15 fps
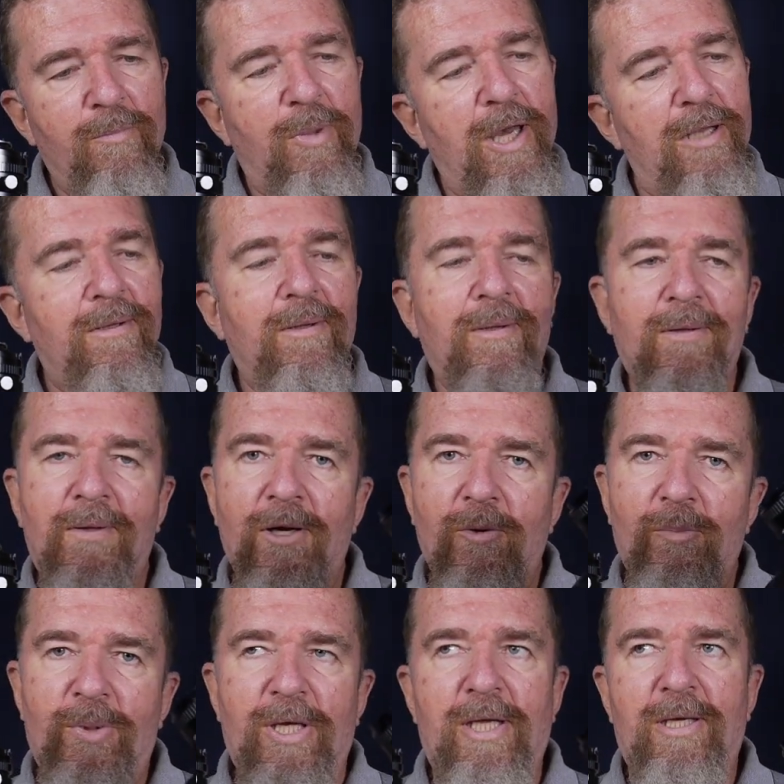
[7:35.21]
But
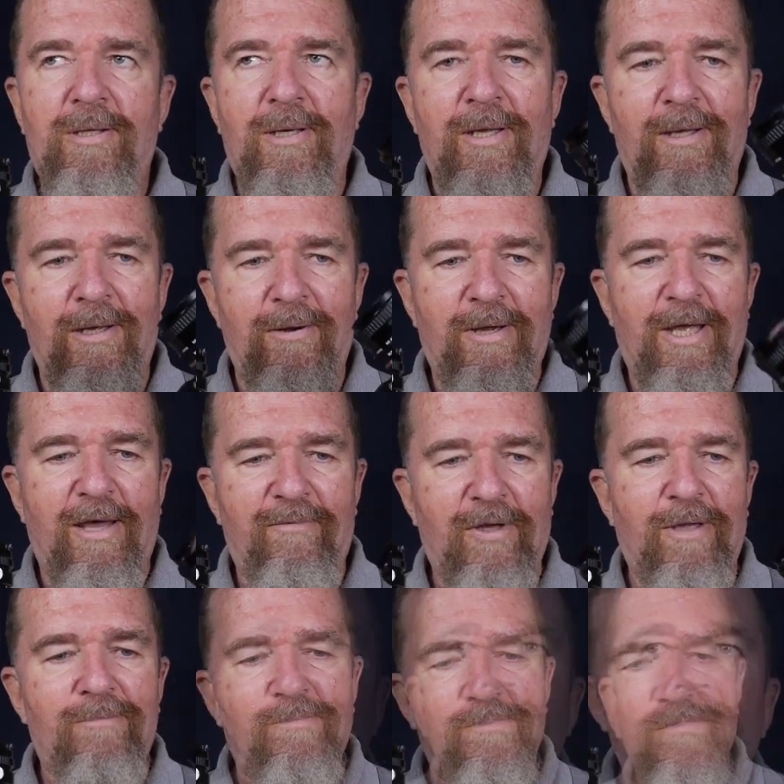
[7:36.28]
they're big and they're heavy.